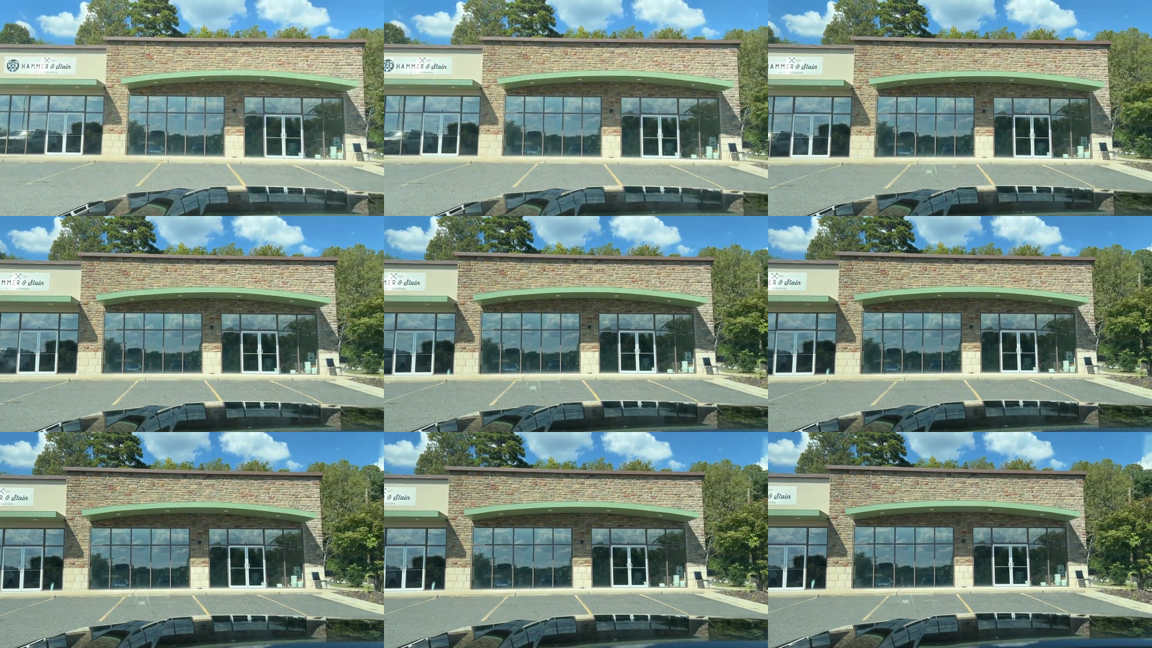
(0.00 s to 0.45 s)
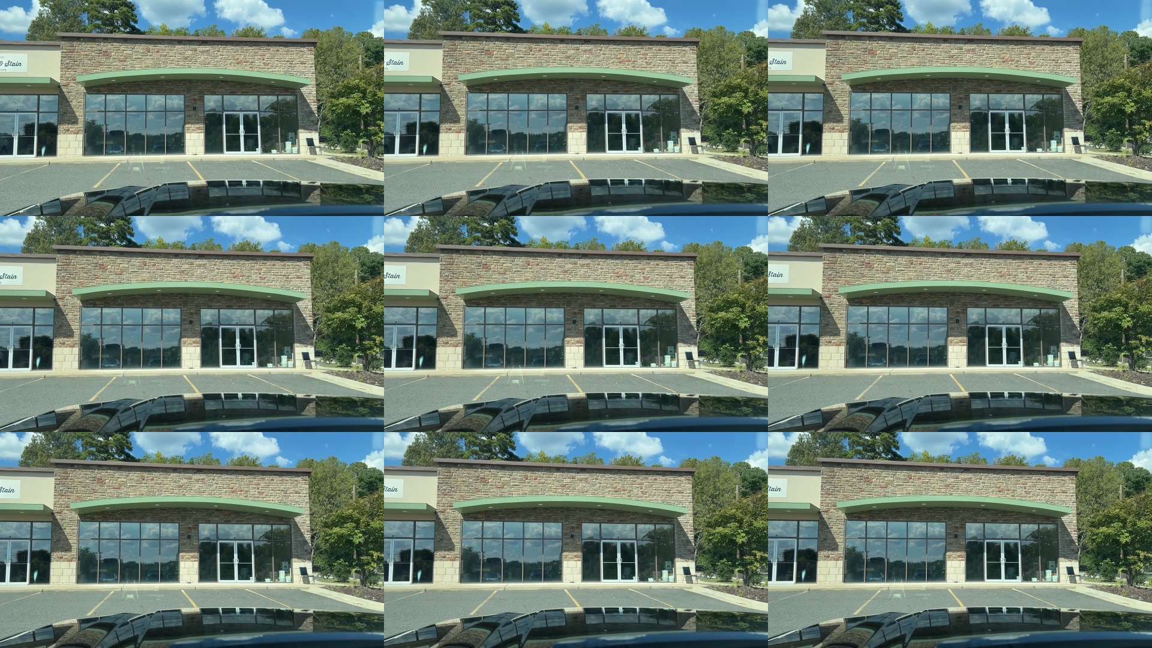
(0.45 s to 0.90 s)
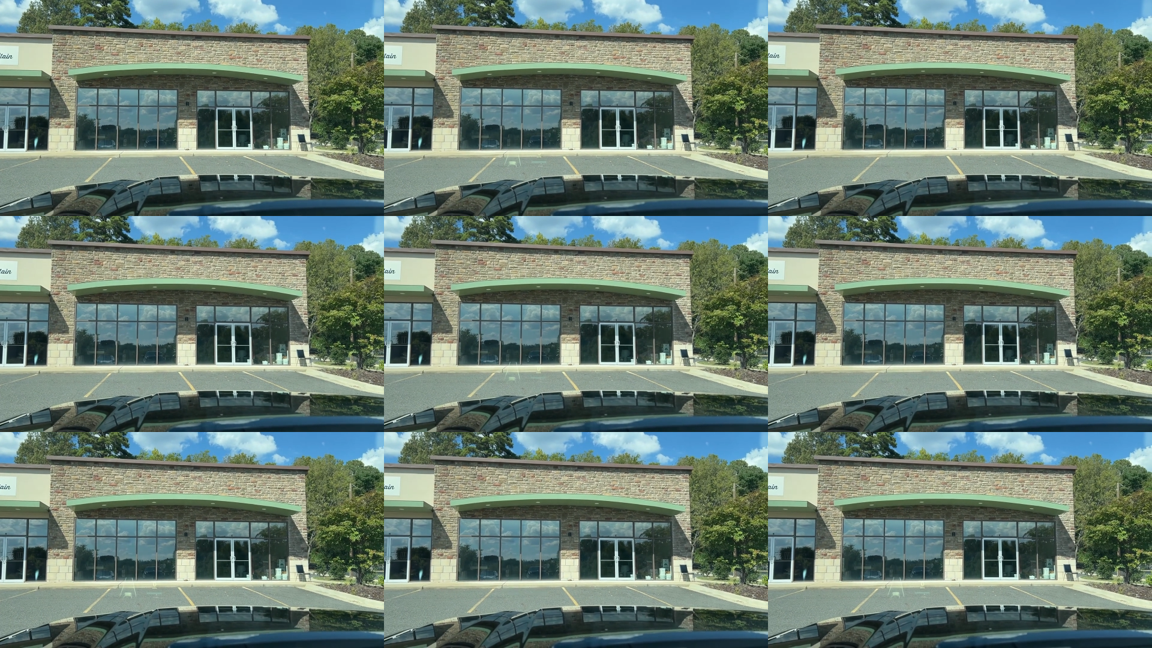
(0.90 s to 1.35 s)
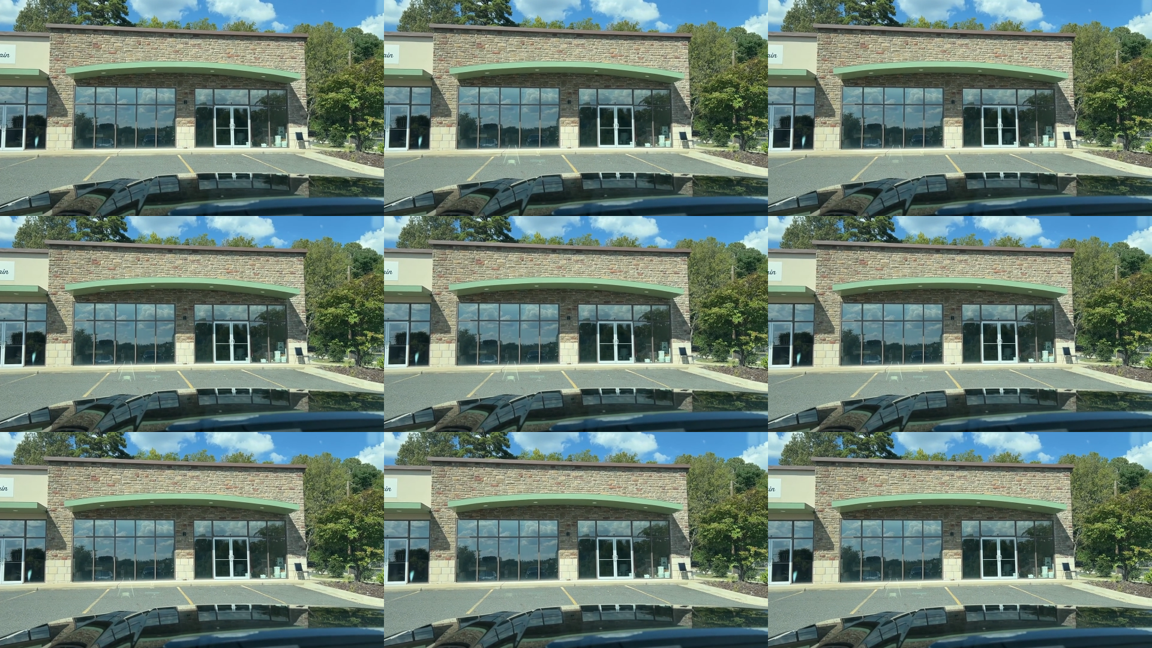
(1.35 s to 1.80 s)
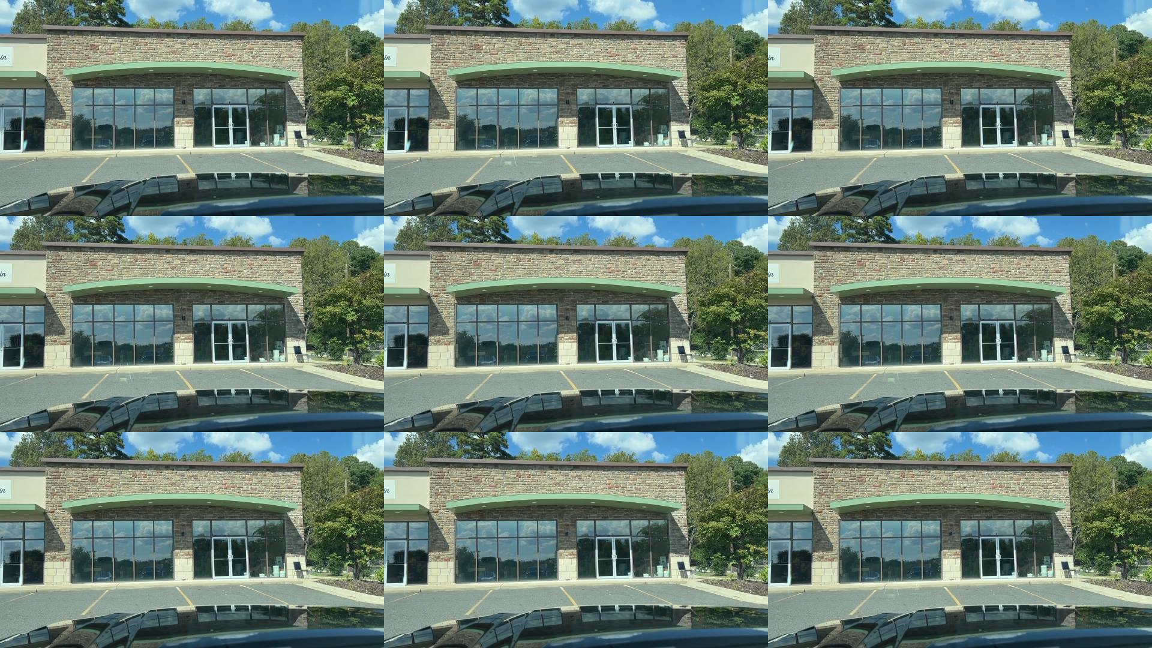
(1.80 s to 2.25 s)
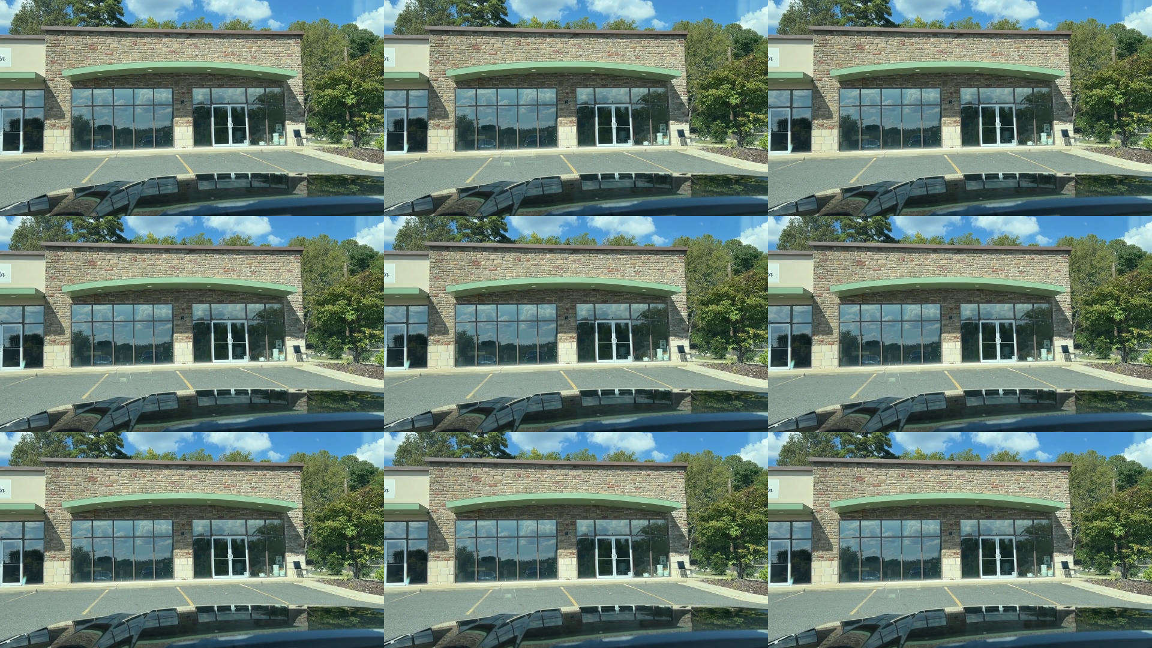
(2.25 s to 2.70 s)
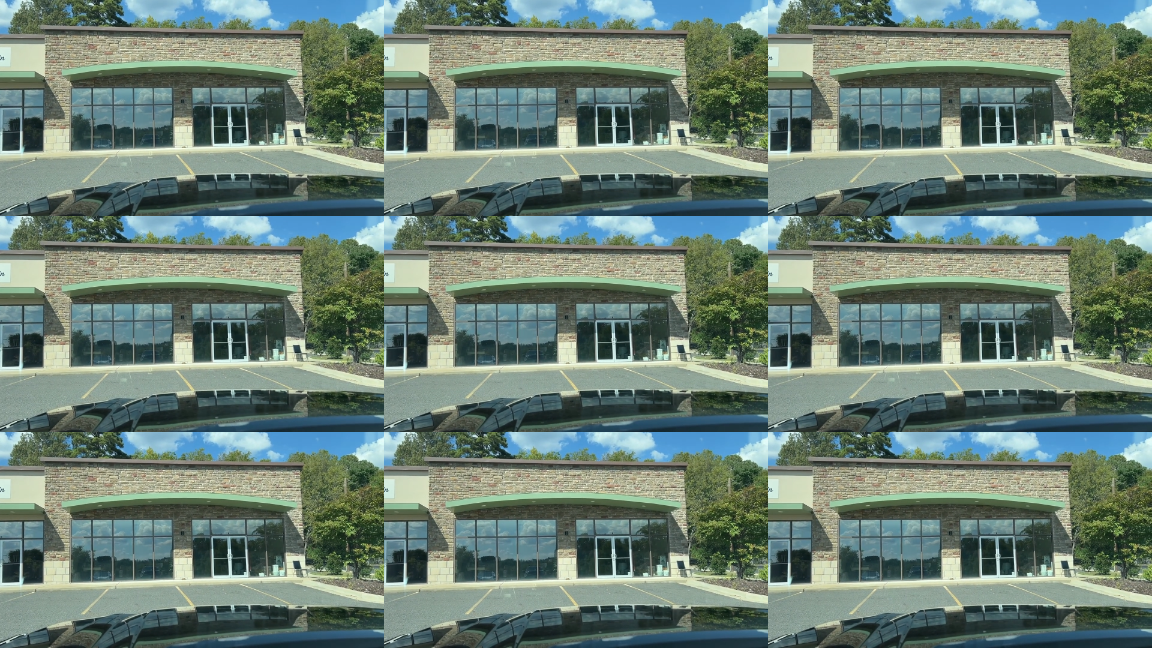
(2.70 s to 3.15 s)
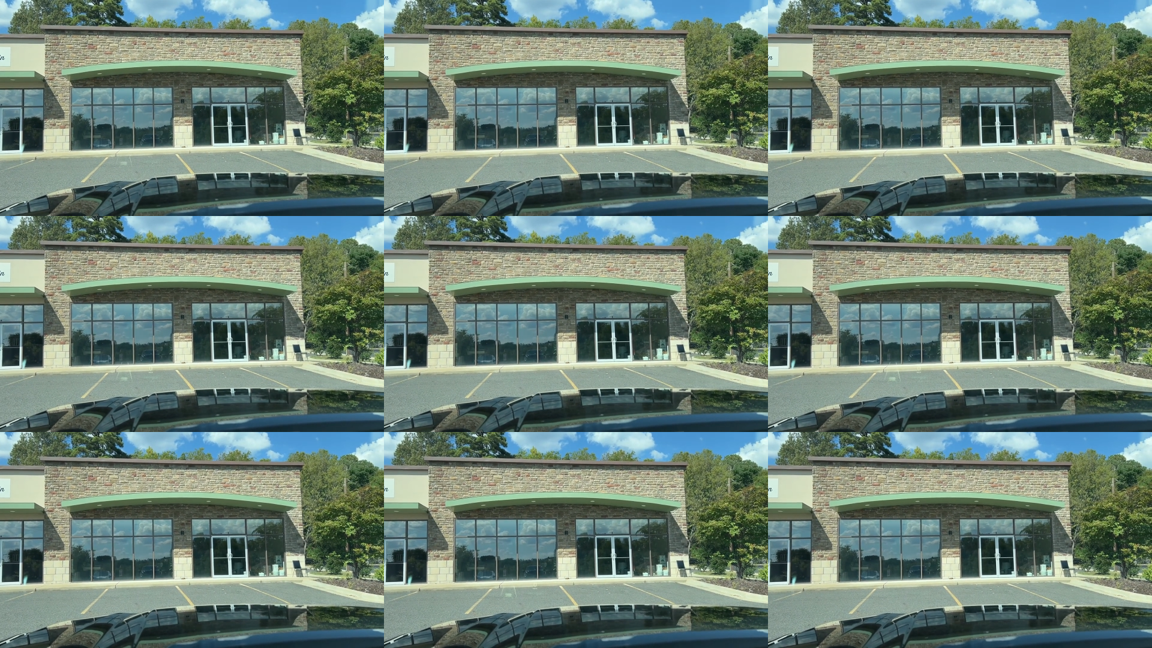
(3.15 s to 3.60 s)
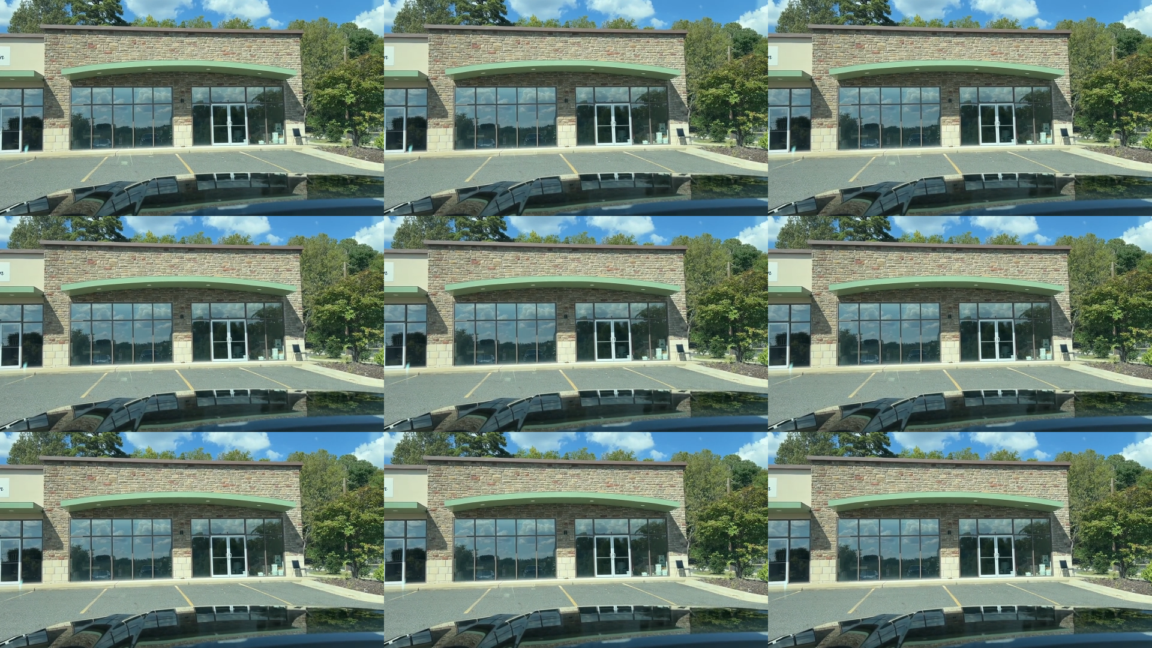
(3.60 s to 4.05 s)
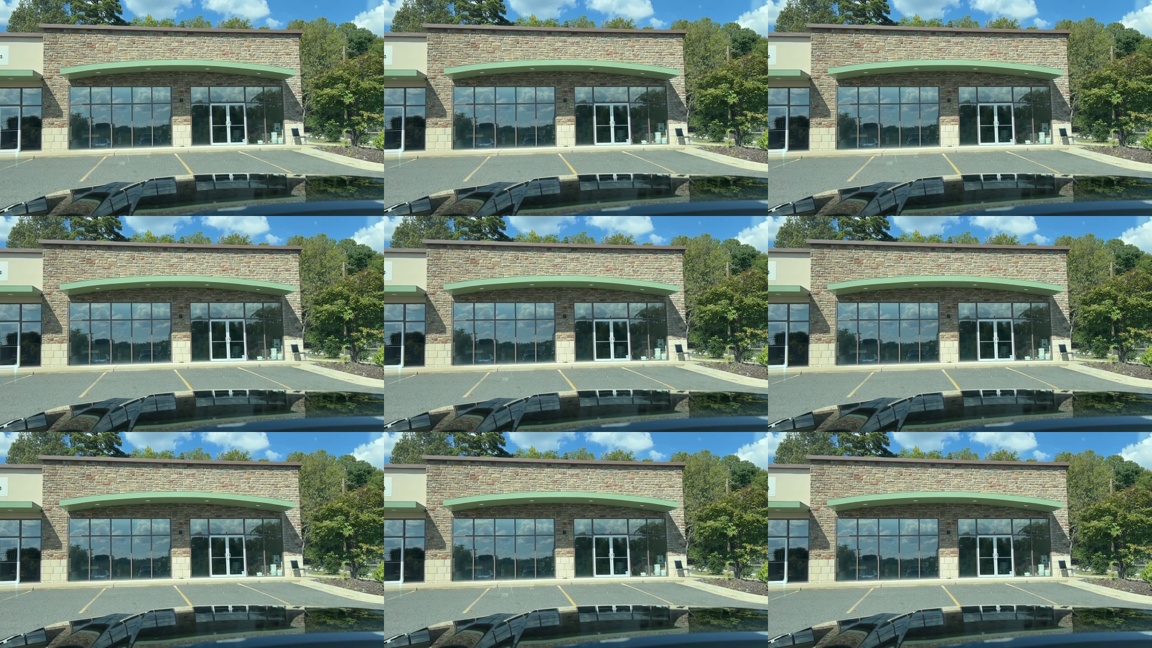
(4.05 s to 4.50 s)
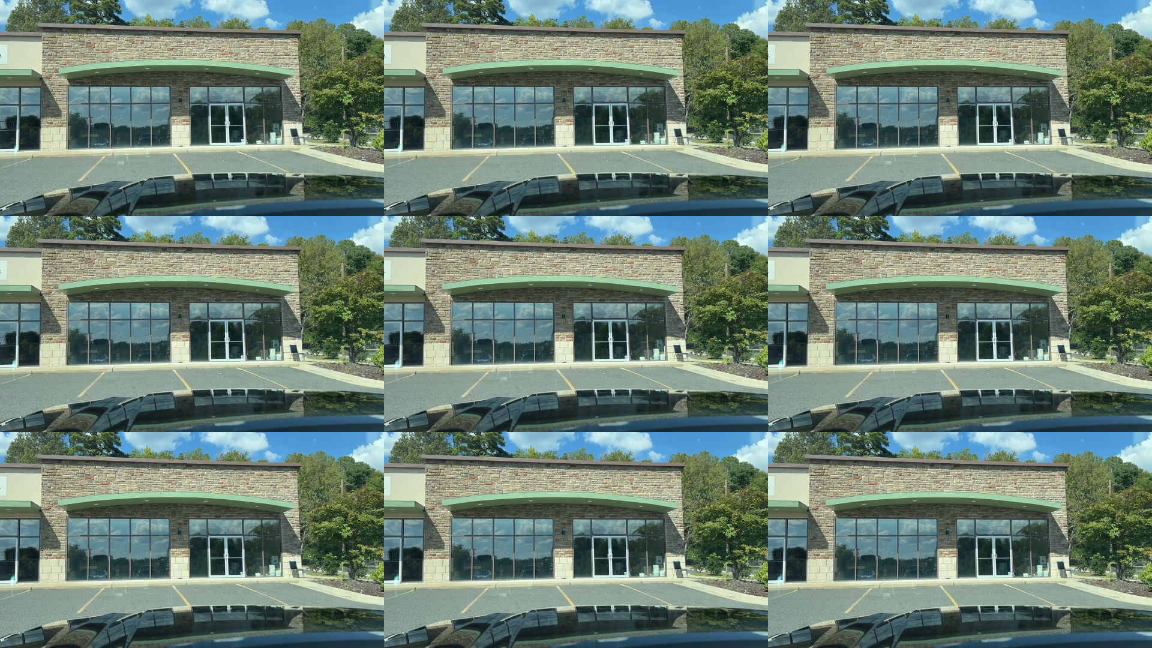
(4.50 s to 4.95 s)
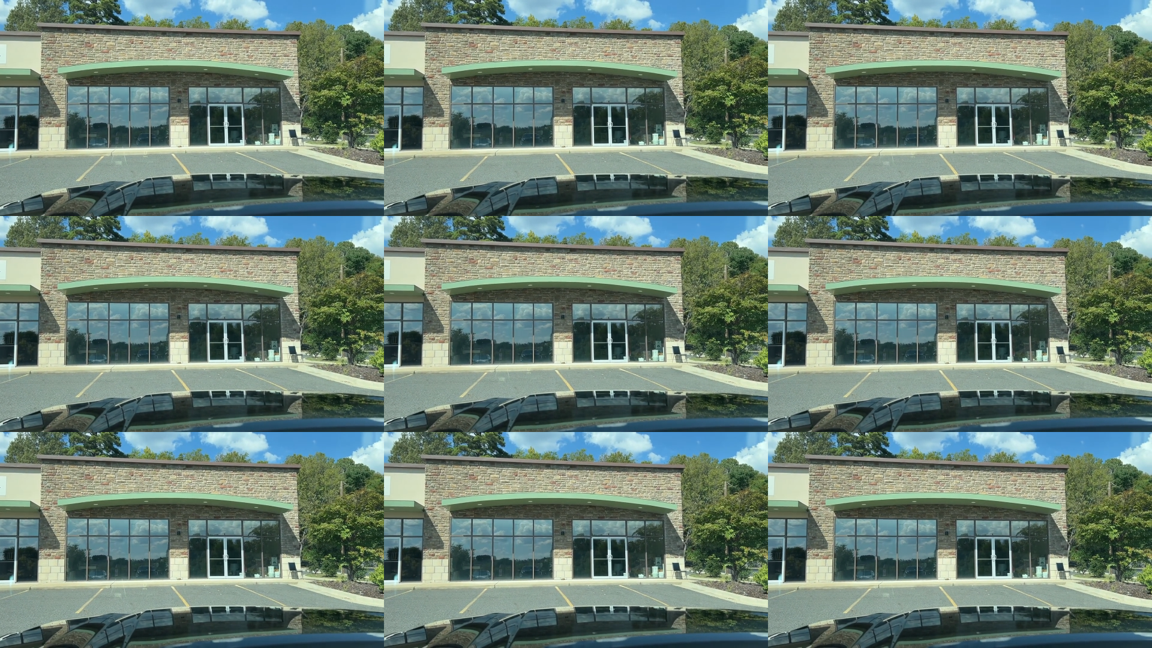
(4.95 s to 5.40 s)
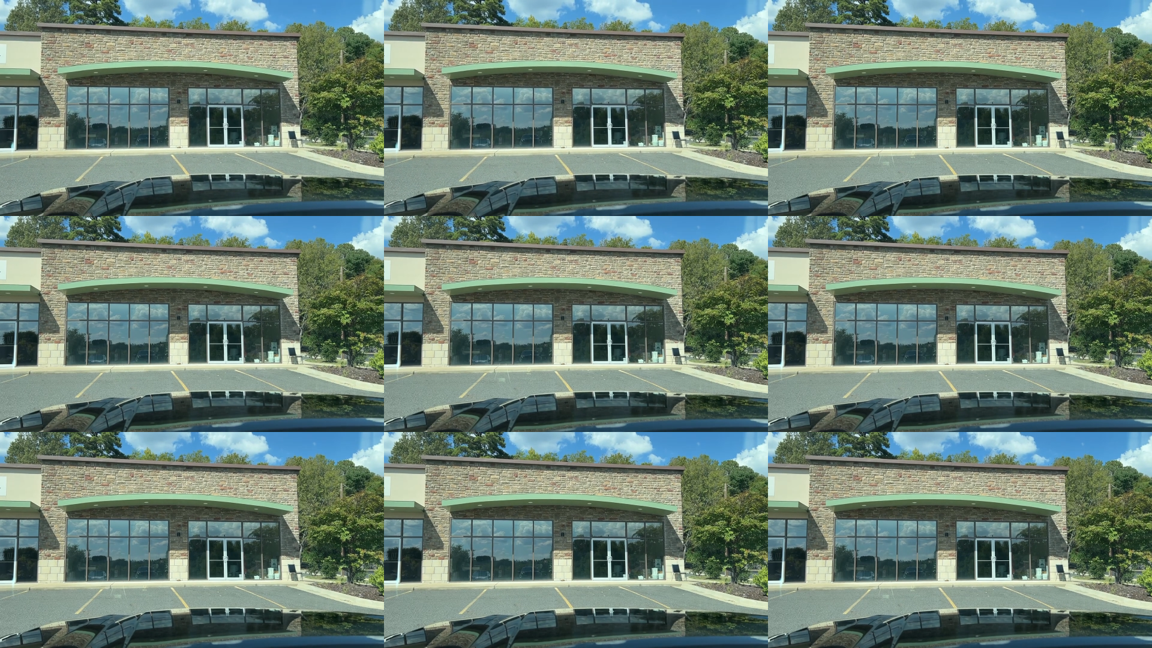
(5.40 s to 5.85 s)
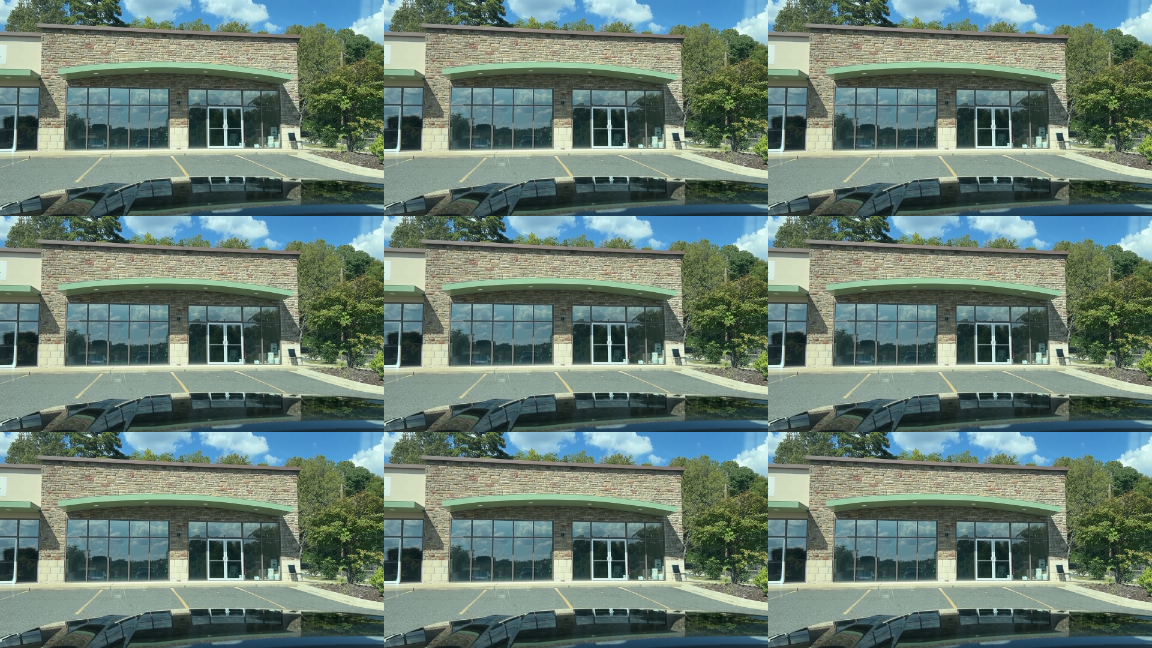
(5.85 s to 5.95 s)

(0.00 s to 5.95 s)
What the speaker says: No face is visible, so there are no lips to read.